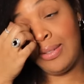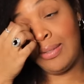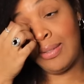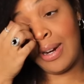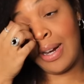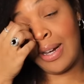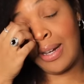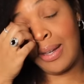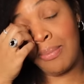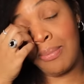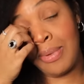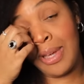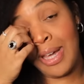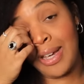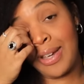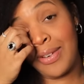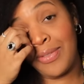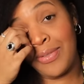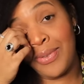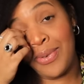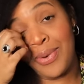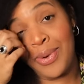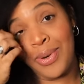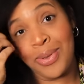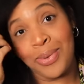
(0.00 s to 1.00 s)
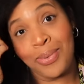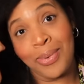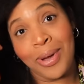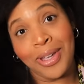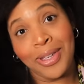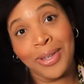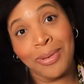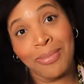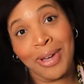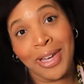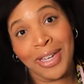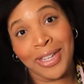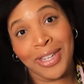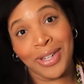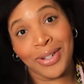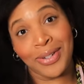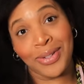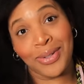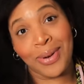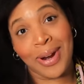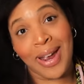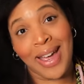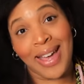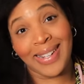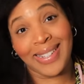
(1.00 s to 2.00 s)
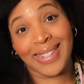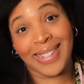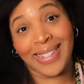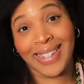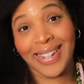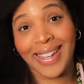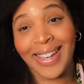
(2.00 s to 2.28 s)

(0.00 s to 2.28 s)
rocking back and forth while you make your dress?